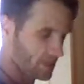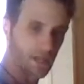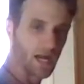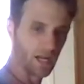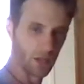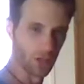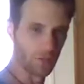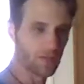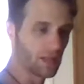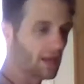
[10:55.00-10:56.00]
Got a little
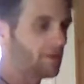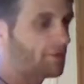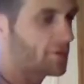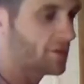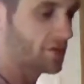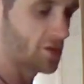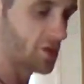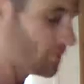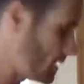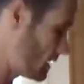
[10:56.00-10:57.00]
bit left, so
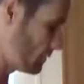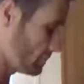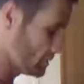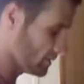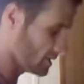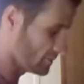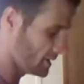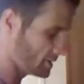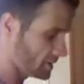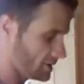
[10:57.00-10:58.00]
just bear with me while I
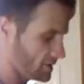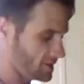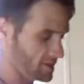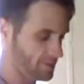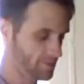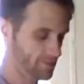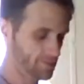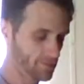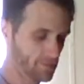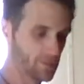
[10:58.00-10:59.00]
make this.
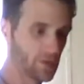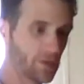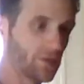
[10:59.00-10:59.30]
All